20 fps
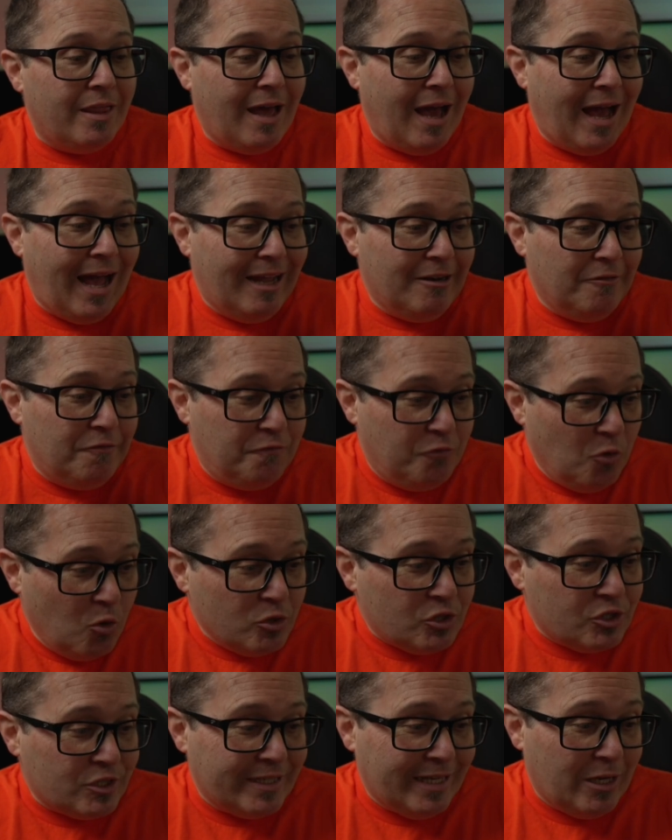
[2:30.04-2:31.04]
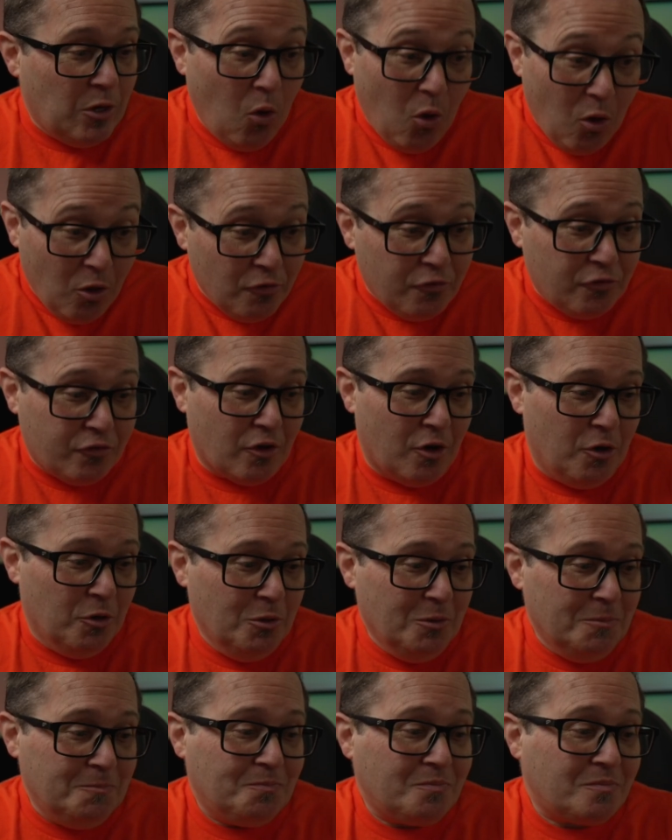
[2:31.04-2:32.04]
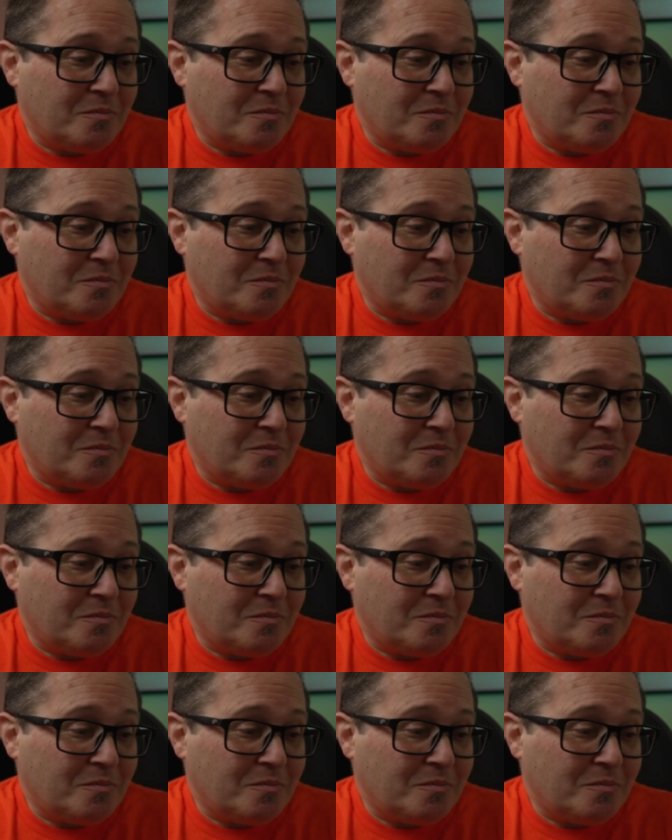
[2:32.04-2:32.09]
Unfortunately, also,